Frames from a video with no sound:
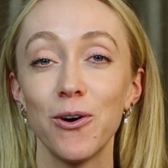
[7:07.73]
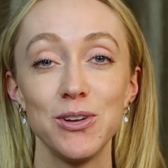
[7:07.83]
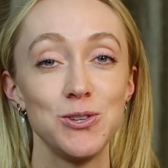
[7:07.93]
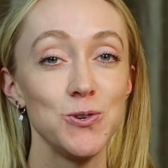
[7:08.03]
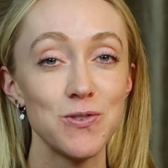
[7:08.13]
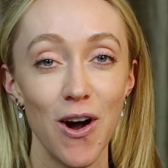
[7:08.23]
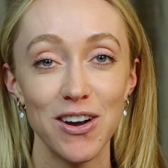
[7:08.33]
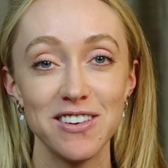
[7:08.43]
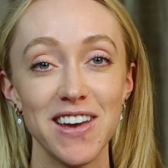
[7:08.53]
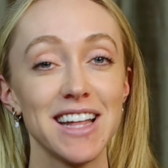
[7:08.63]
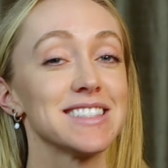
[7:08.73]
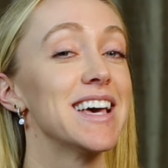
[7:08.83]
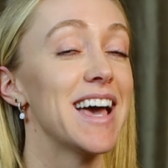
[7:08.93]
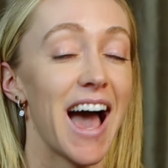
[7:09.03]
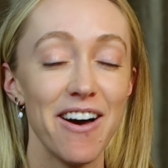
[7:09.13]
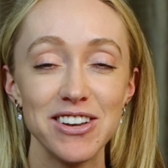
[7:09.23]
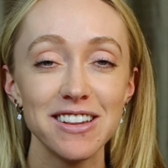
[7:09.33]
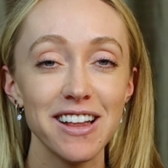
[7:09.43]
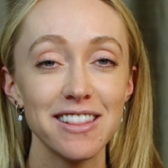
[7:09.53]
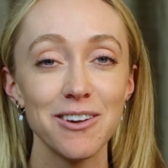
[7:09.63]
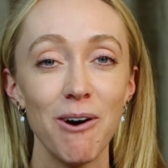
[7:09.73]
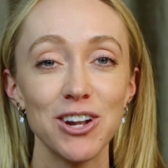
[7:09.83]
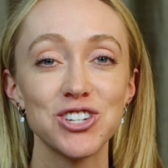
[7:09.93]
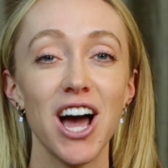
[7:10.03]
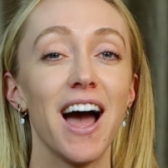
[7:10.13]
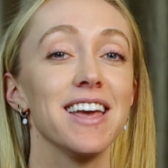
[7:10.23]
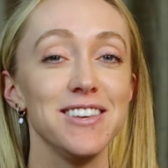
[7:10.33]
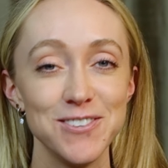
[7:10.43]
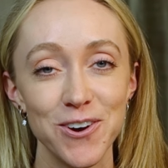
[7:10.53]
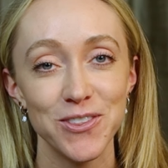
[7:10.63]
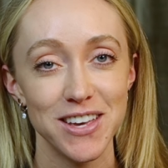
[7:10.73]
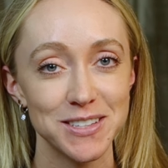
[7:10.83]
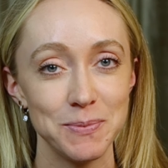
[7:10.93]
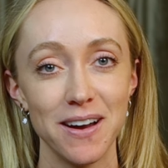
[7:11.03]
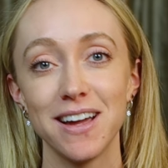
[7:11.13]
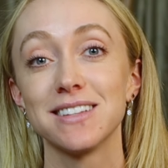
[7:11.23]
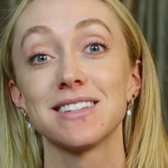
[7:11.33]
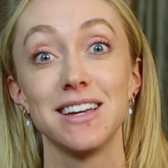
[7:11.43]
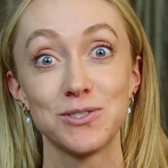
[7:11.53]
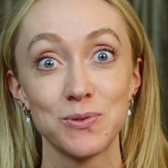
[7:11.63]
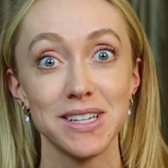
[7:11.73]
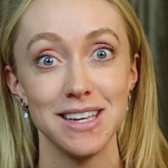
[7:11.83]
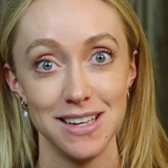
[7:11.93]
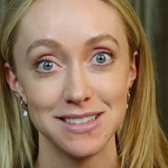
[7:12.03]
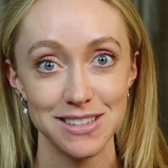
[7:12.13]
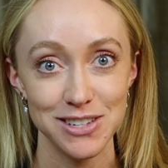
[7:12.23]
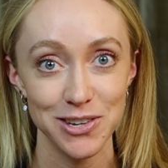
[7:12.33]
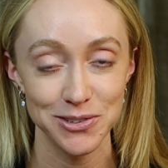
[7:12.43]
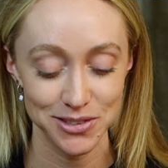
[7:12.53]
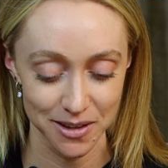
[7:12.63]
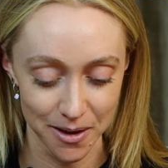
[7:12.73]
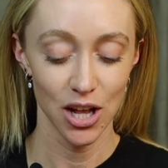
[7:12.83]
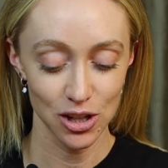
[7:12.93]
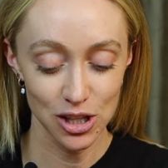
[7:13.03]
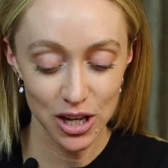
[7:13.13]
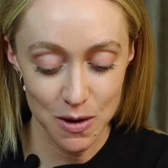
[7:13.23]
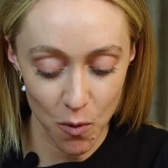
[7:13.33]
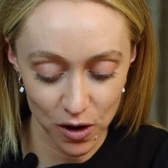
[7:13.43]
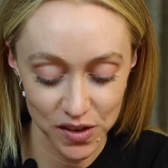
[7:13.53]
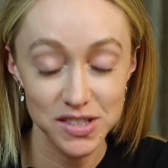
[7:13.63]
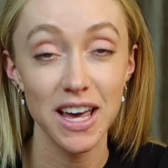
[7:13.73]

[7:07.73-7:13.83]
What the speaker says: going too far in advance, having to let the watch die. You know the experience. It's really easy to use. Looking more at the